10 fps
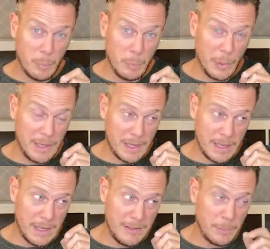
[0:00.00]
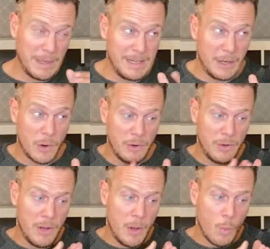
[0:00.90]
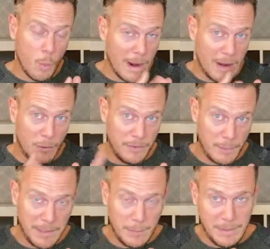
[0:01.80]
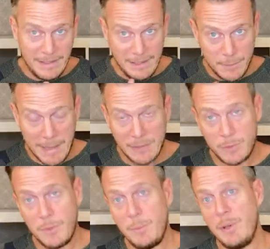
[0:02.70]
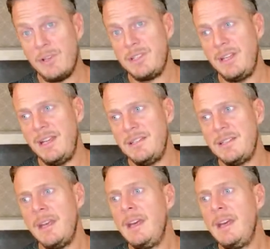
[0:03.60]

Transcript: But depending on where on the BPD spectrum the person is,